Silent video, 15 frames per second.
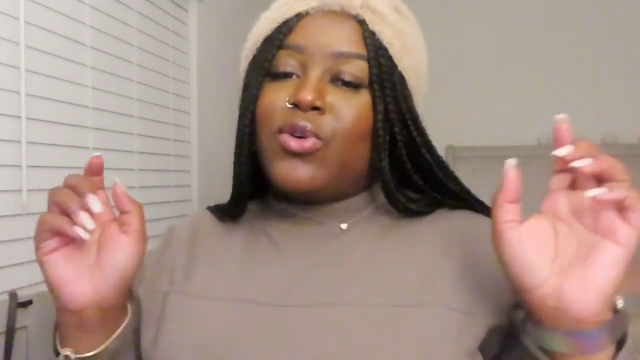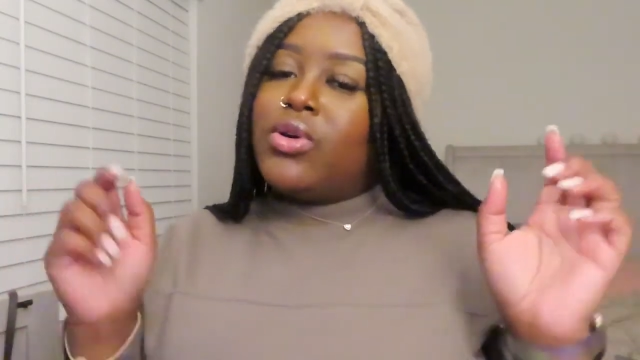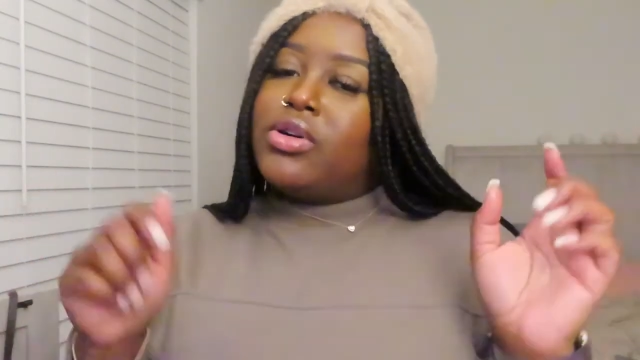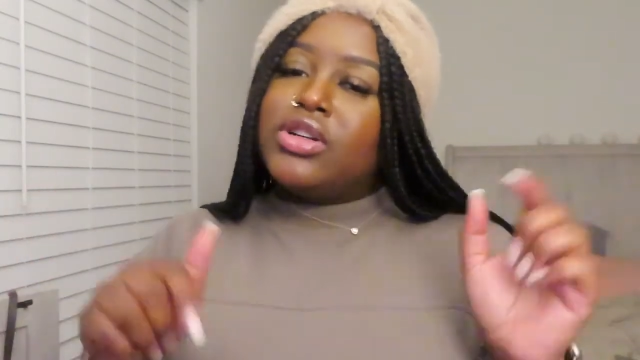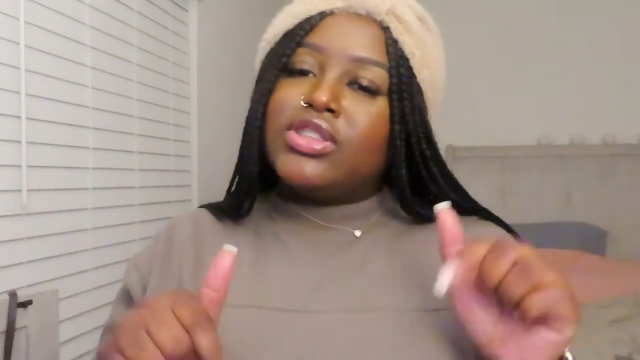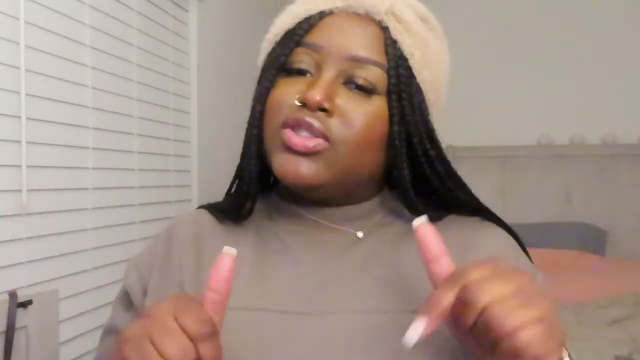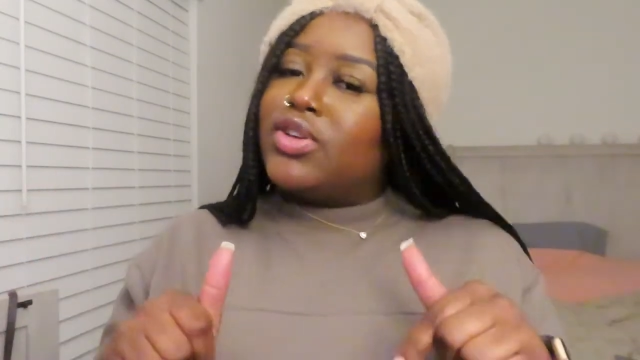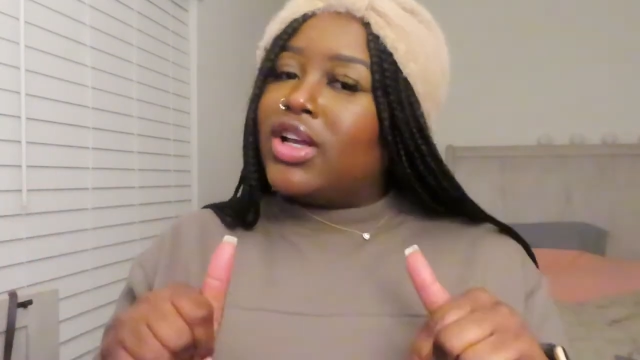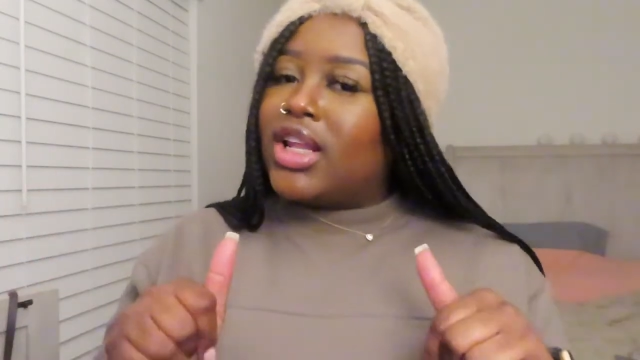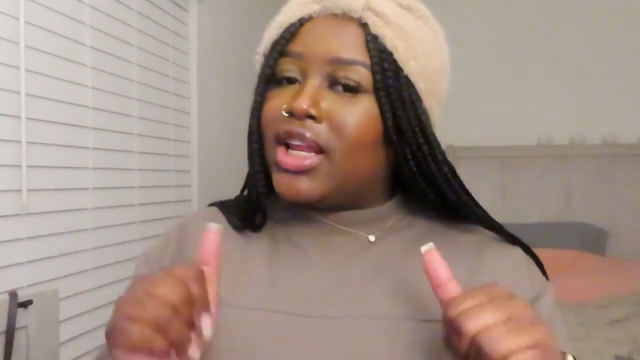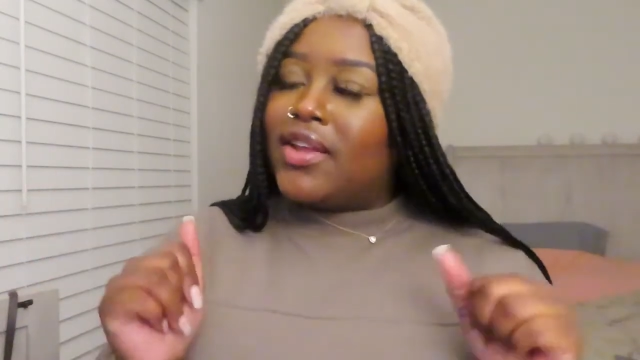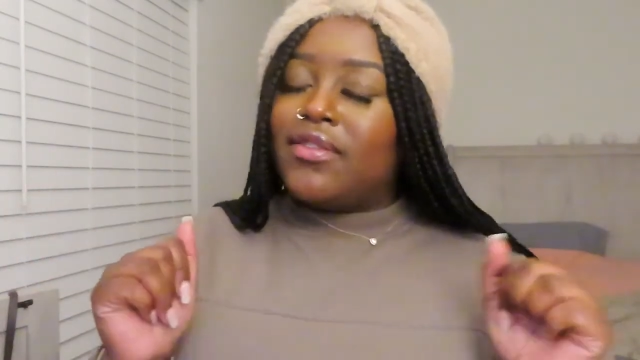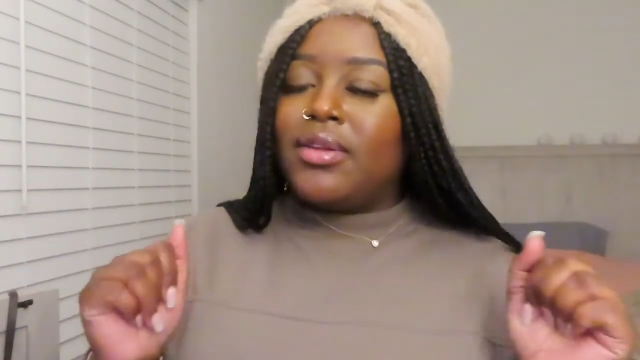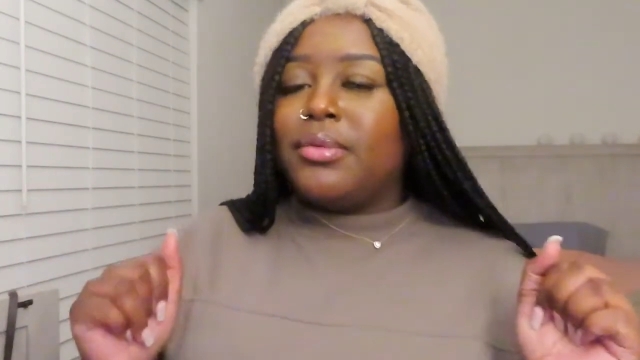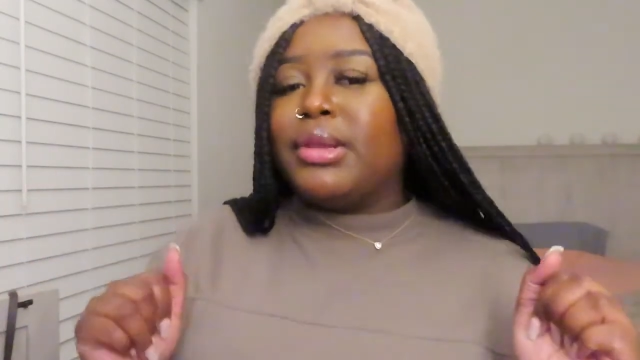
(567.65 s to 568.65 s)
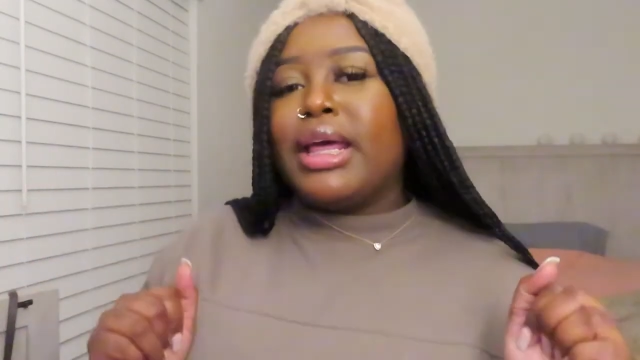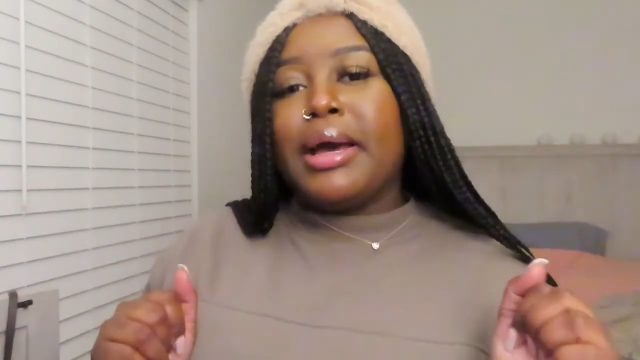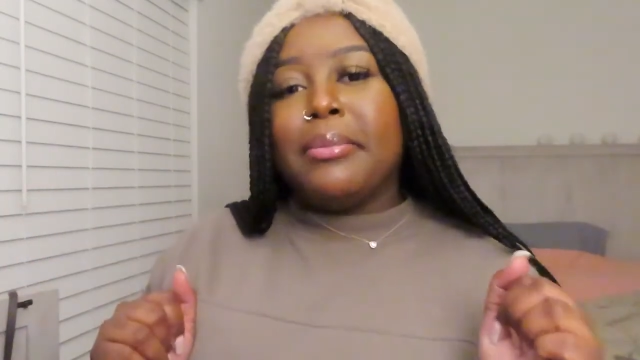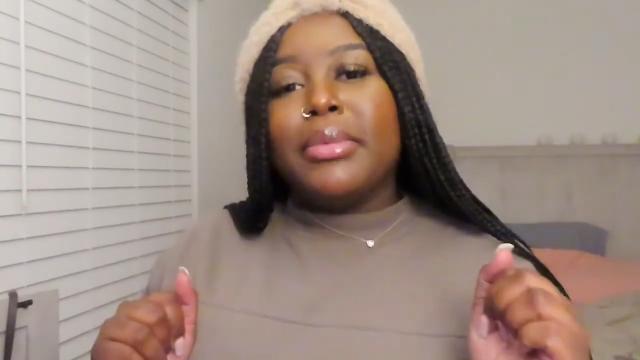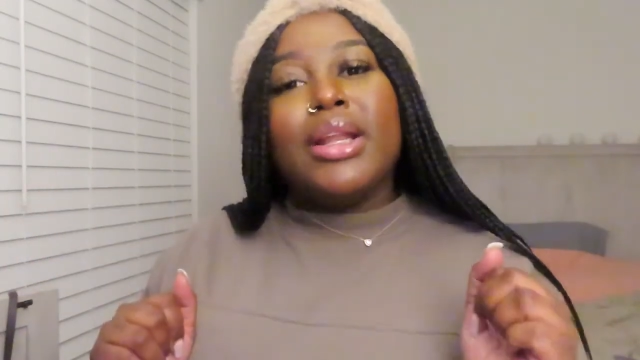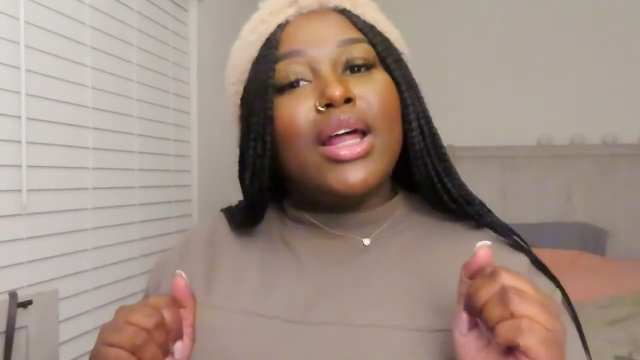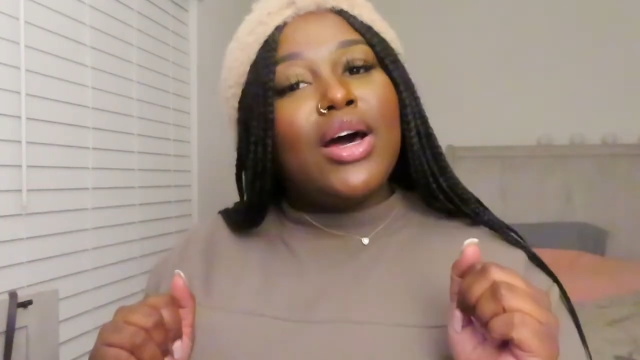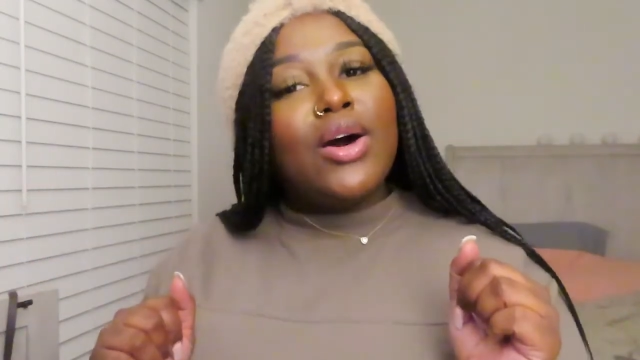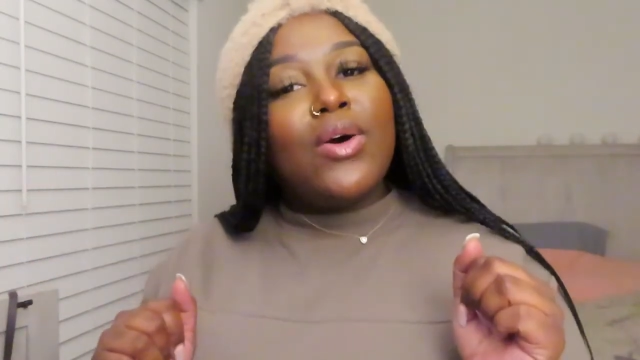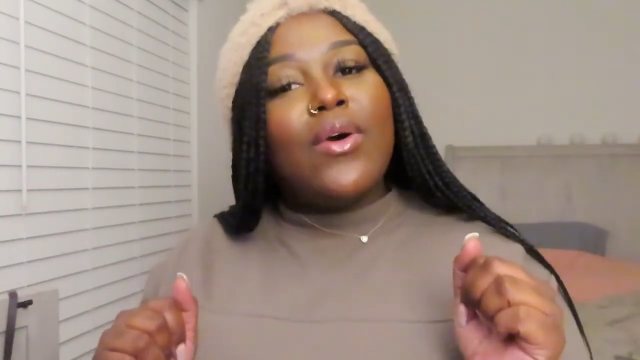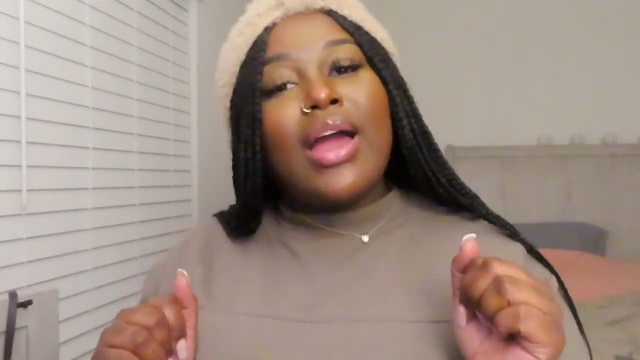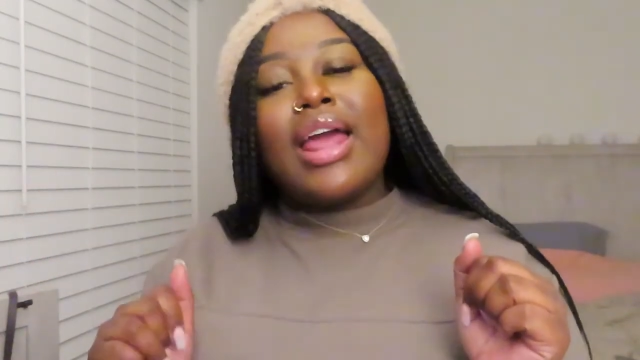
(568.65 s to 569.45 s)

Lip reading: course you can leave them down below,